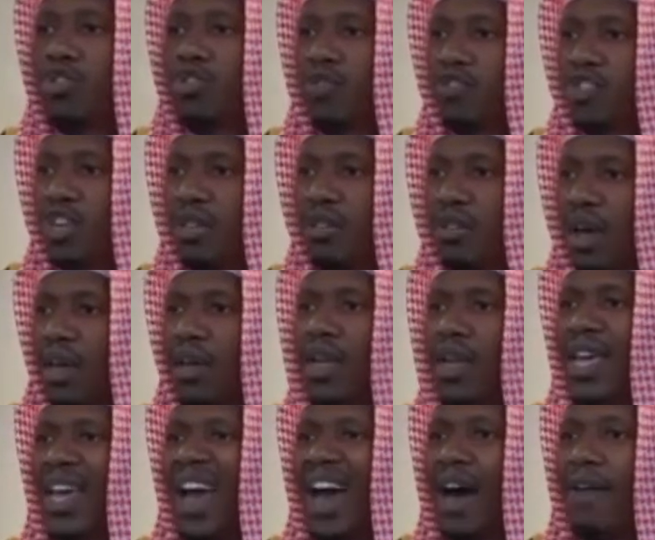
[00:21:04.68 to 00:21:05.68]
of shaytan,
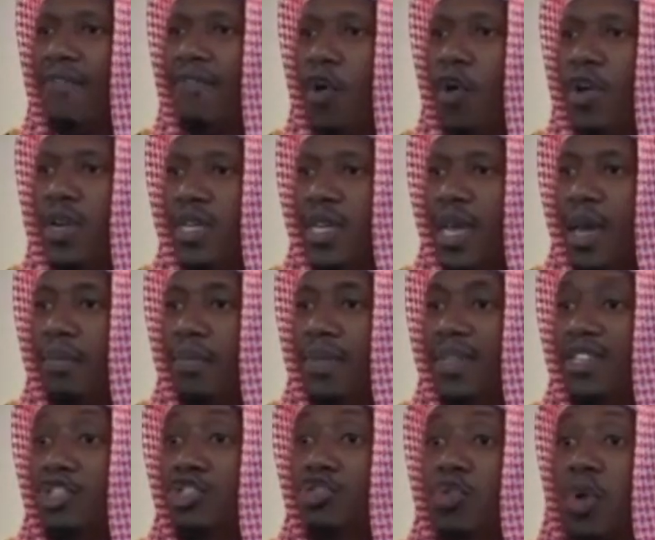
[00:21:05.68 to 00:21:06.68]
avoid them.
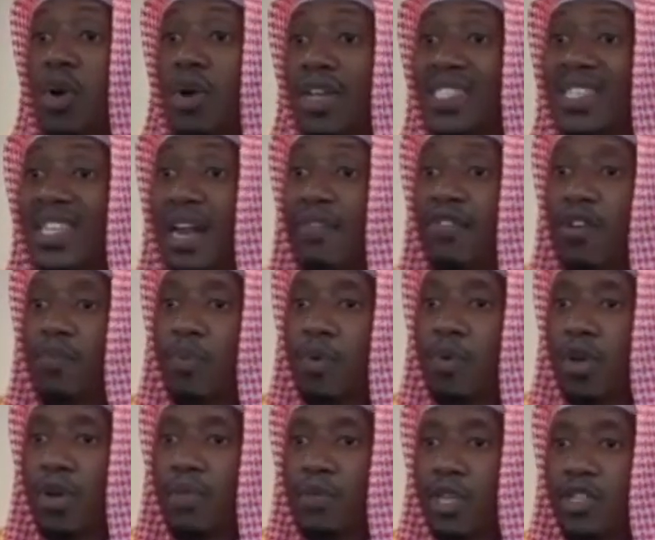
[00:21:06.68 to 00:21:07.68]
The strongest level of
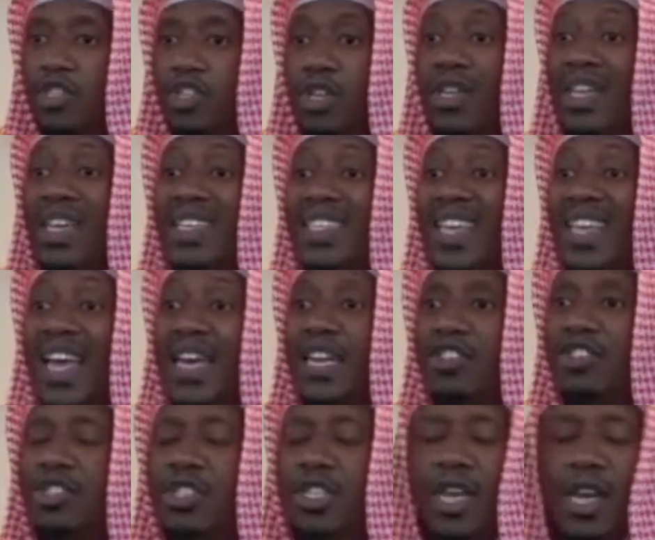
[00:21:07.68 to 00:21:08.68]
prohibition is
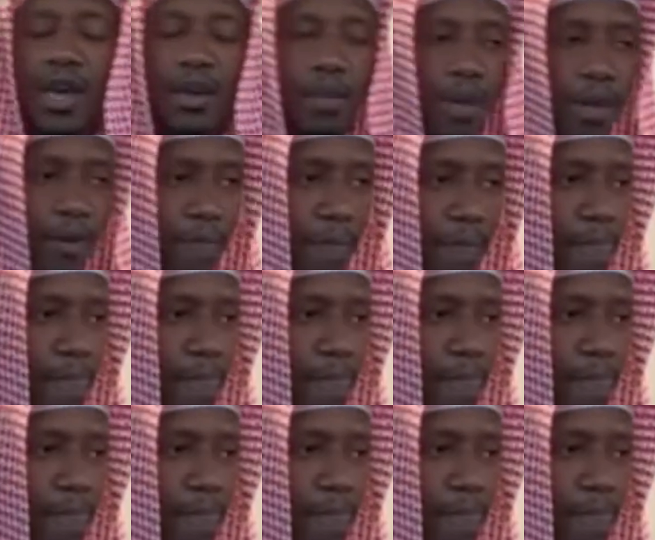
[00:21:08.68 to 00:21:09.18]
al-ijtinaba.